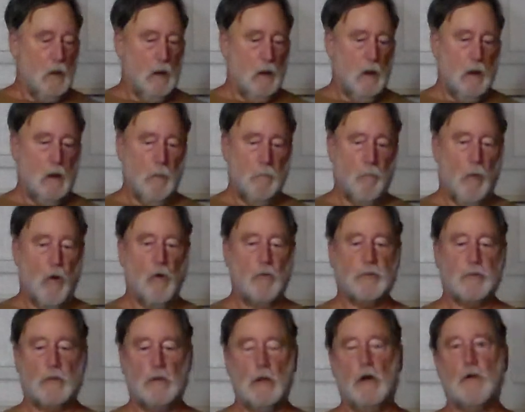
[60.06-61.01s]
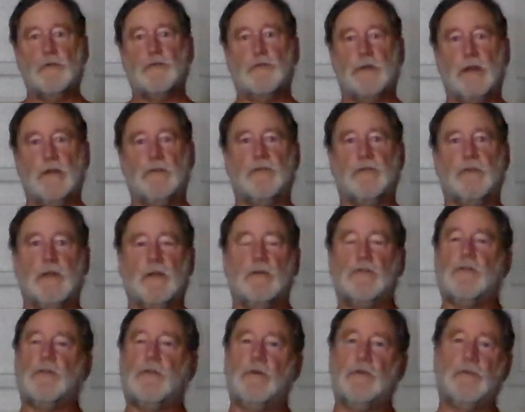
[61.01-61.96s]
Both close
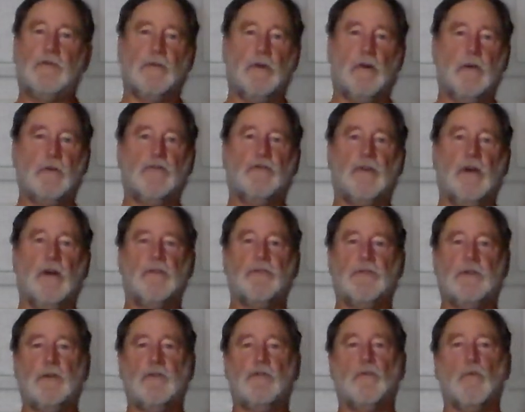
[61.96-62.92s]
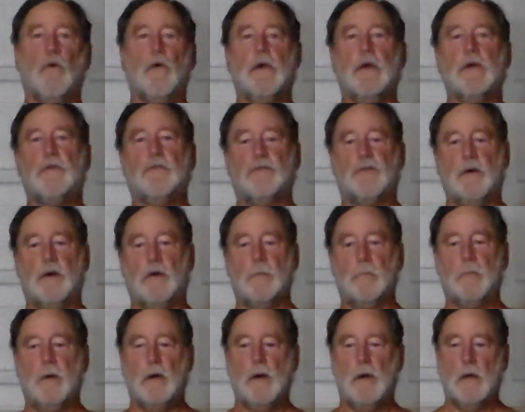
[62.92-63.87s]
distances are just as
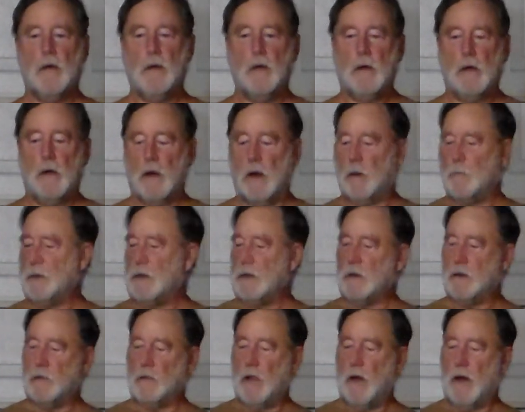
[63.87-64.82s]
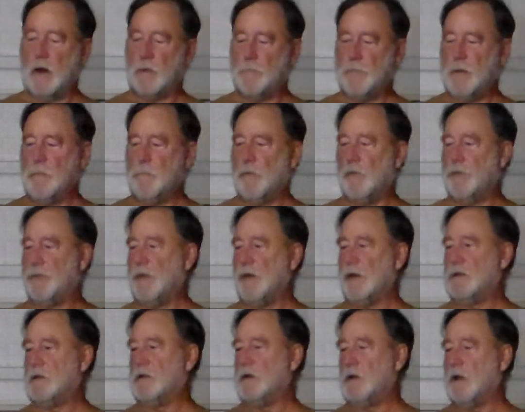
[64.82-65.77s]
worrisome. I mean, a lot of people
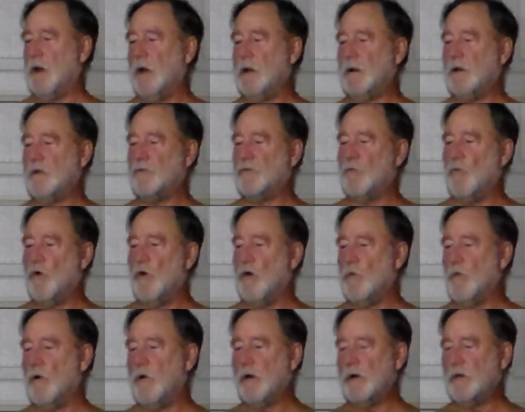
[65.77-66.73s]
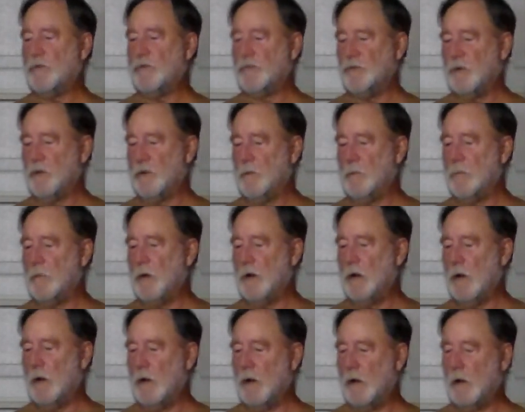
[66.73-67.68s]
think the gun is more worrisome,
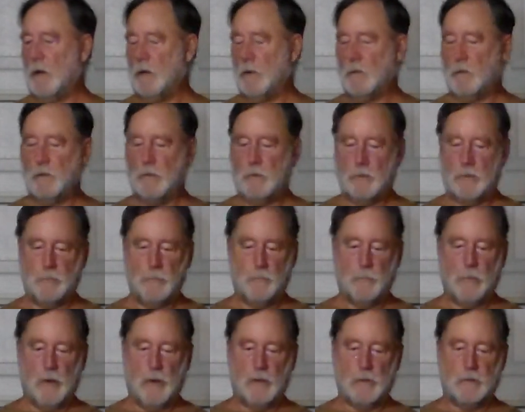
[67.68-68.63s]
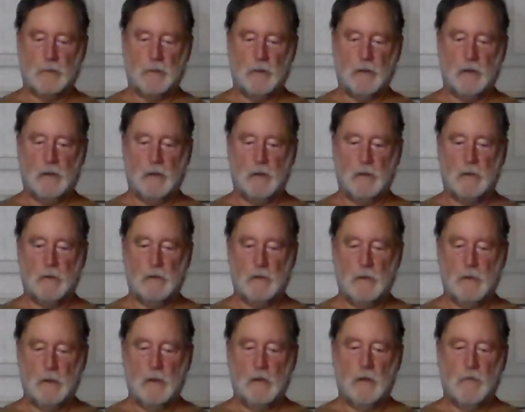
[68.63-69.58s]
but
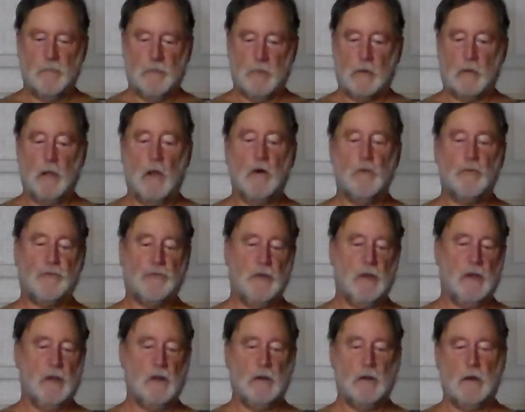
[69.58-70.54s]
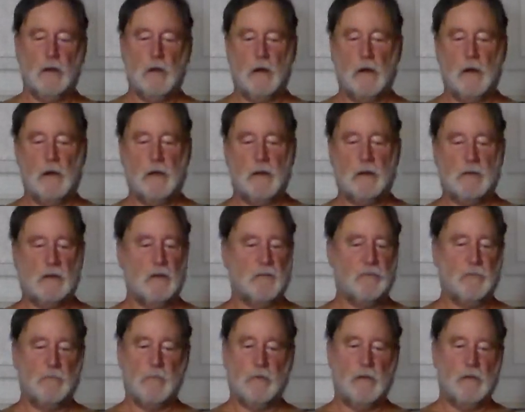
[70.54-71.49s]
for close in, it
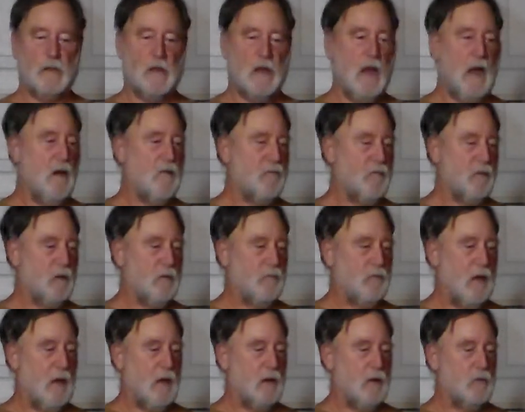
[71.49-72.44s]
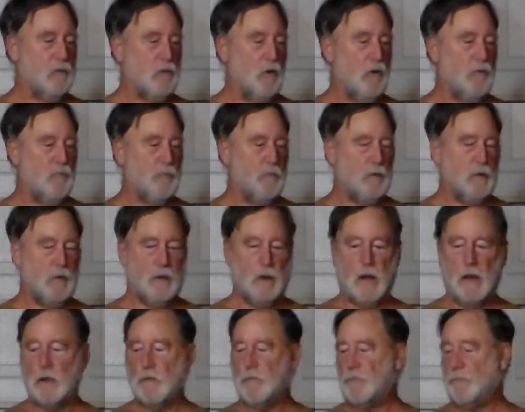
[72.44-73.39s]
doesn't really have an advantage over a
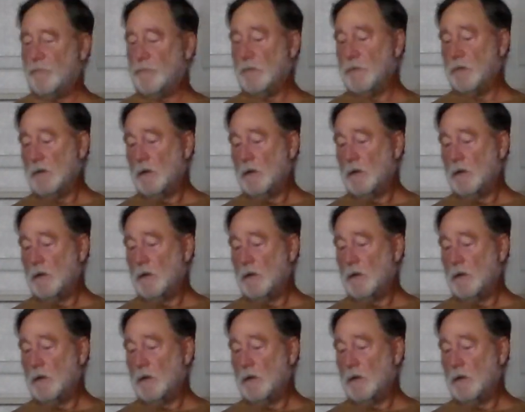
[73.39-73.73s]
knife,